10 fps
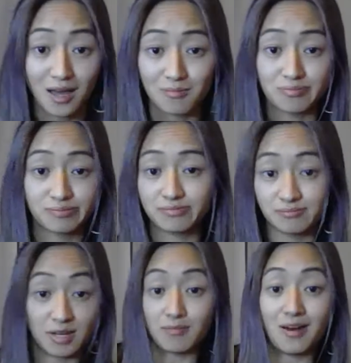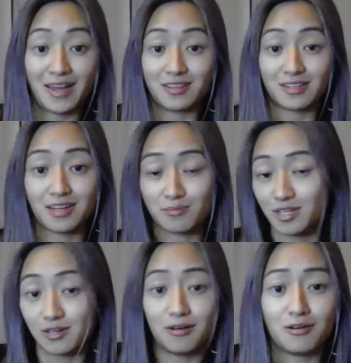am my mind like I'm
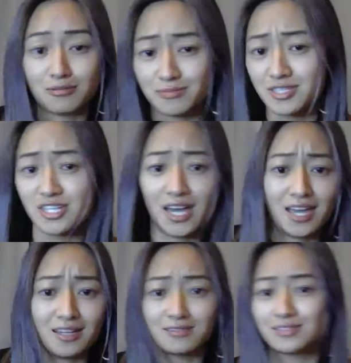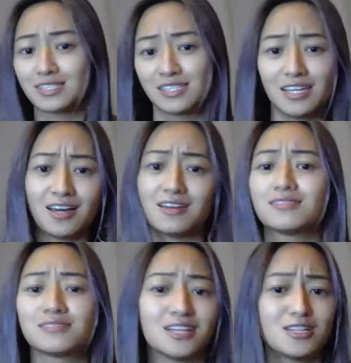like oh Jay yeah
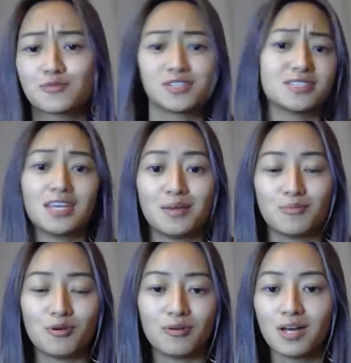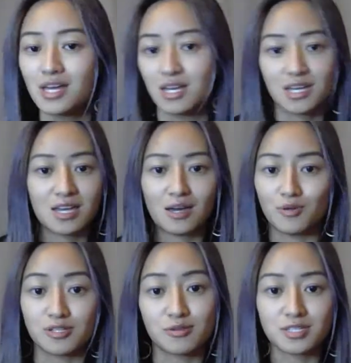I just want to see him more I
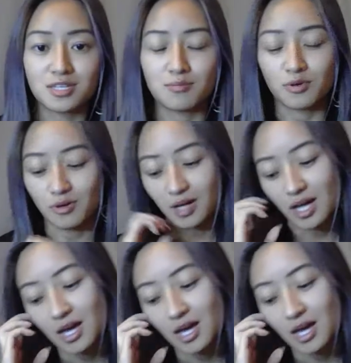want to talk to him more